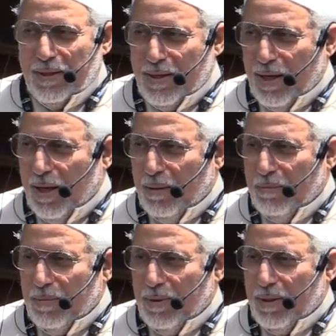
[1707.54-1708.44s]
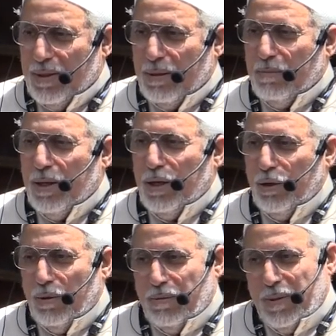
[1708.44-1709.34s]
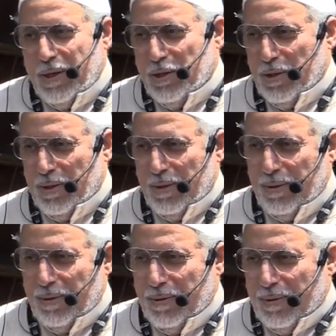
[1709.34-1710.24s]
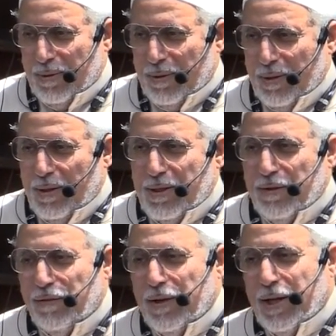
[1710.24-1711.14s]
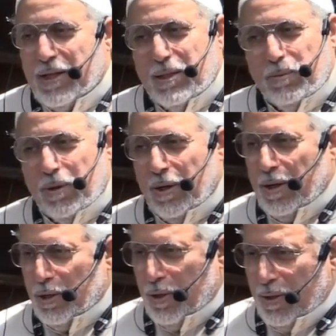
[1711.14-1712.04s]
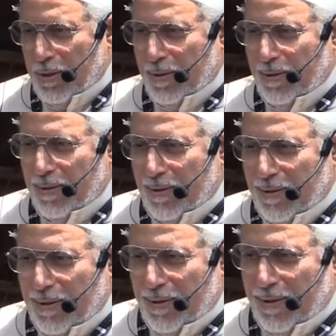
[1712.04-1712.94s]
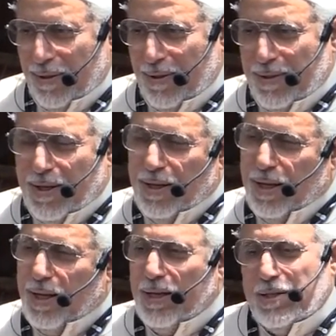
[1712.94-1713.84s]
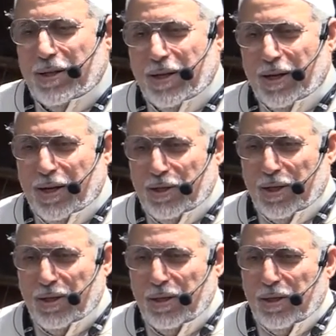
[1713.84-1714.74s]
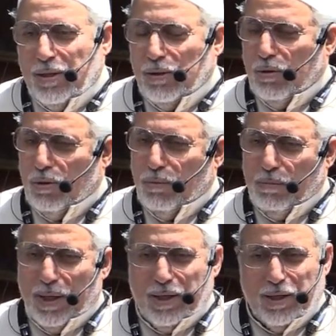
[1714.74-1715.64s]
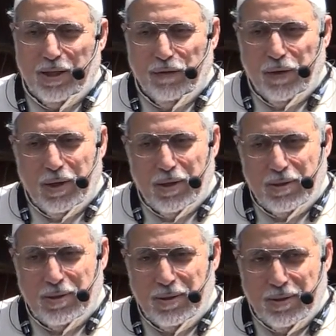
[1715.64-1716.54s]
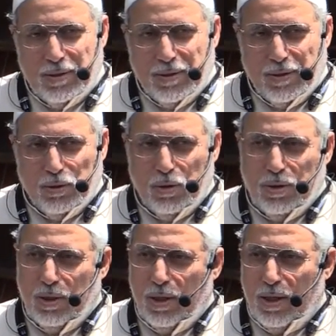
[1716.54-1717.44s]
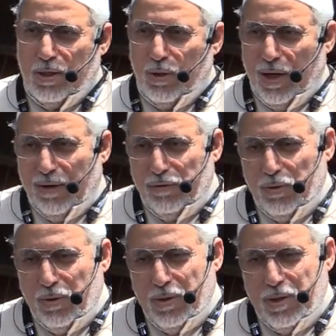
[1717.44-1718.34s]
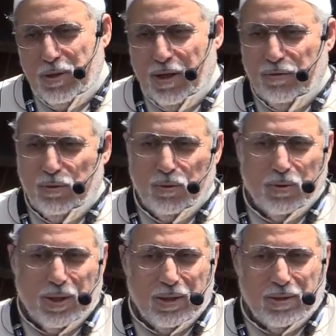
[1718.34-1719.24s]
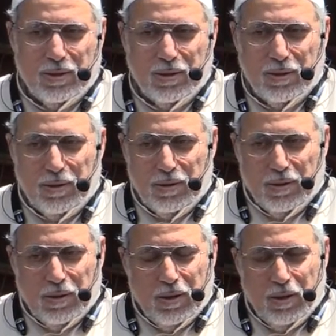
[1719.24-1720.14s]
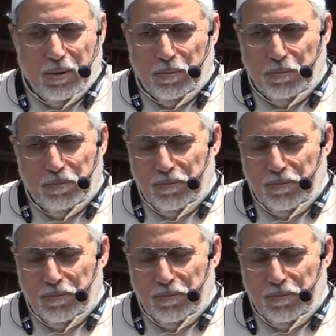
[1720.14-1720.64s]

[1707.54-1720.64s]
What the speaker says: Islam is a milieu religion. It is a flexible religion. It is an easy religion. Don't make it difficult. Don't tell us you have to do this, you have to do that.